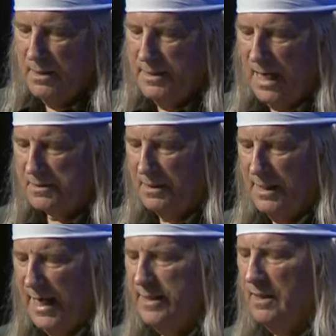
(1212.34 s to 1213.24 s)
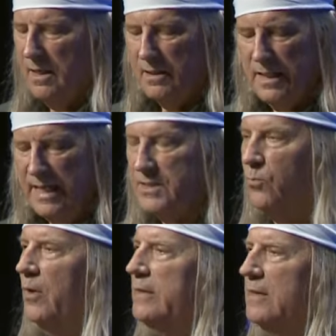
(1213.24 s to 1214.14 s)
Dr. Lighthall has
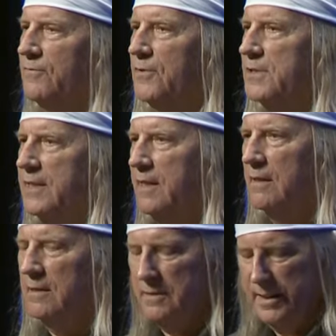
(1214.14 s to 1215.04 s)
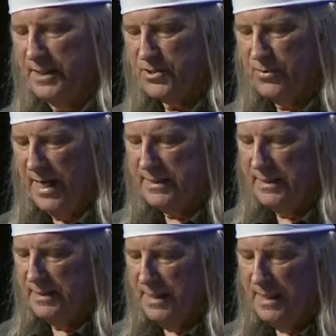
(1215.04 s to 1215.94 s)
wonderful skill in
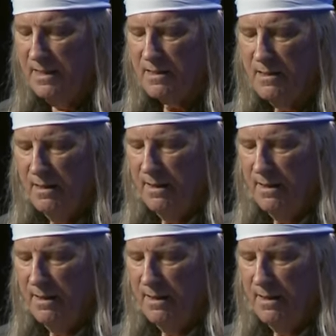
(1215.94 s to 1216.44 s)
extracting teeth